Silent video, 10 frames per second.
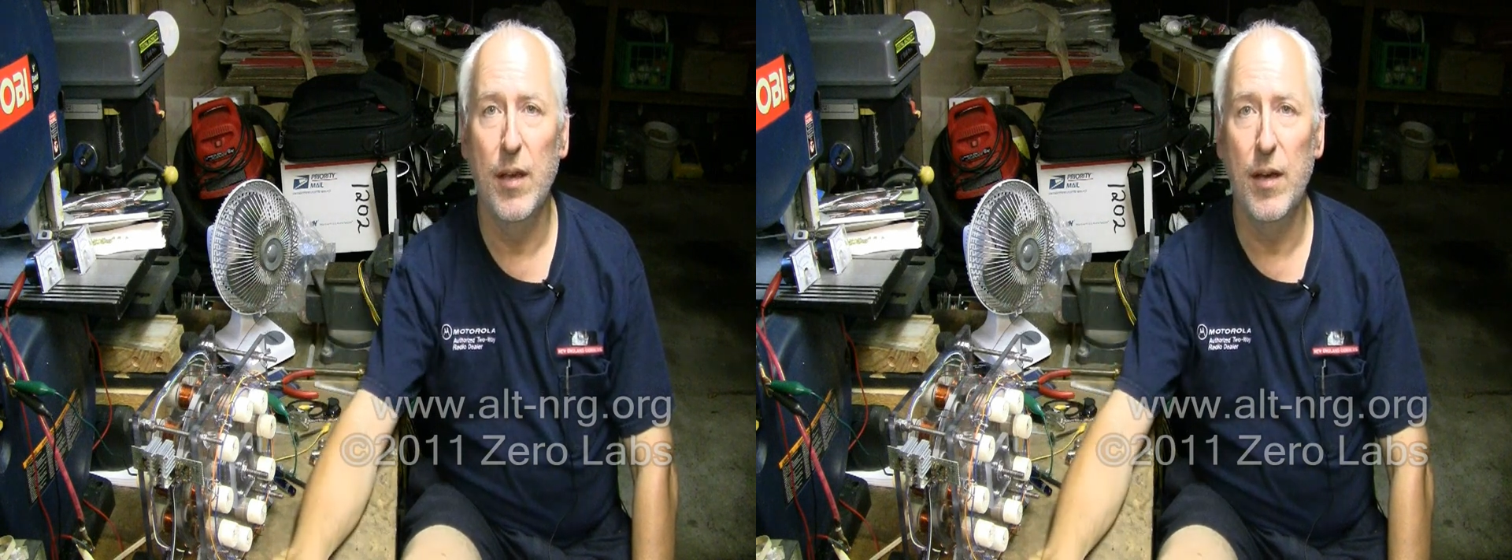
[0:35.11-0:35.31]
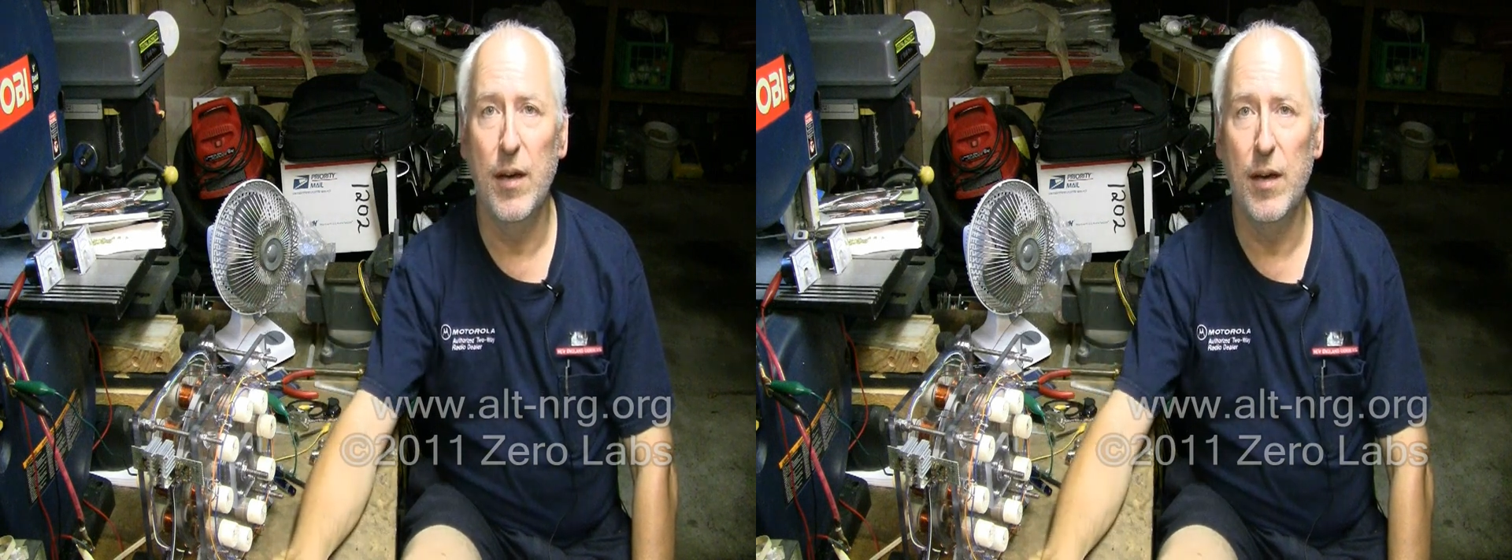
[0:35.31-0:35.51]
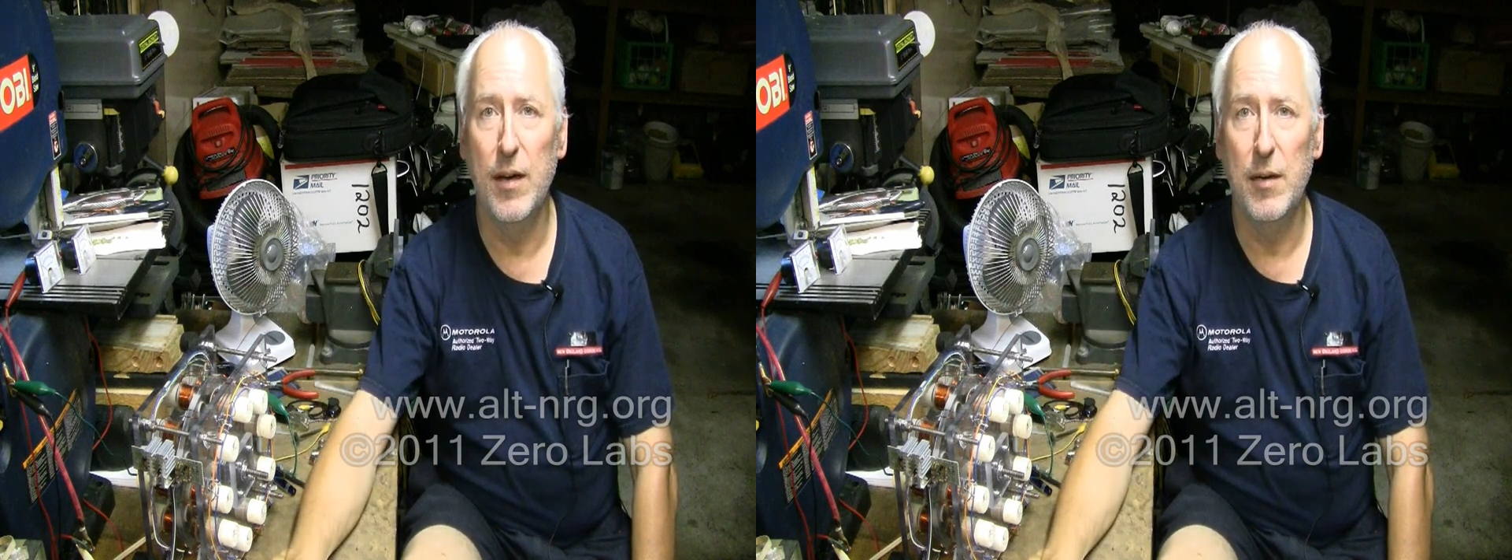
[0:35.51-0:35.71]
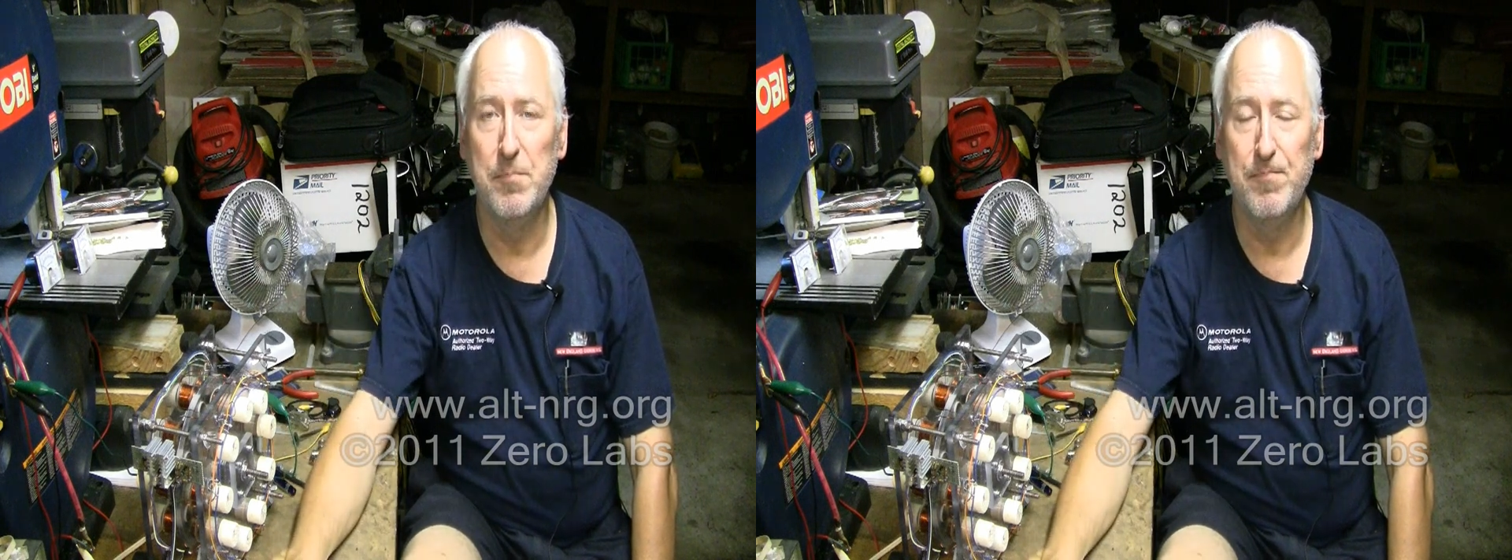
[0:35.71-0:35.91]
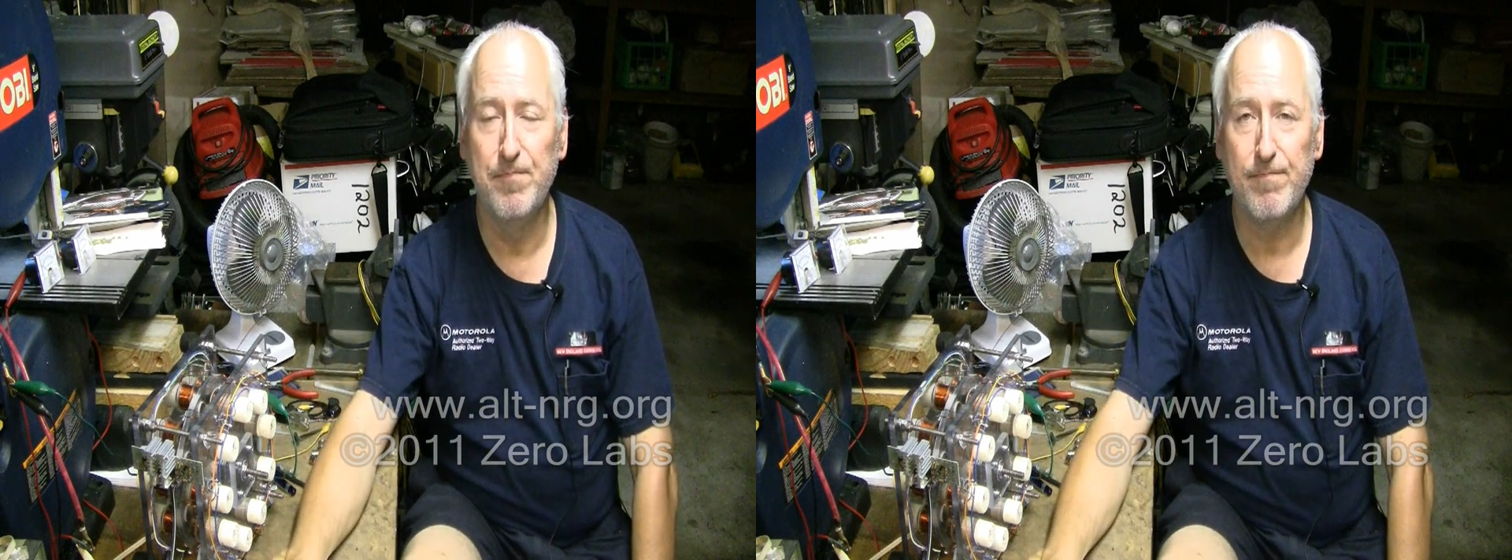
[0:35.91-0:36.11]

um,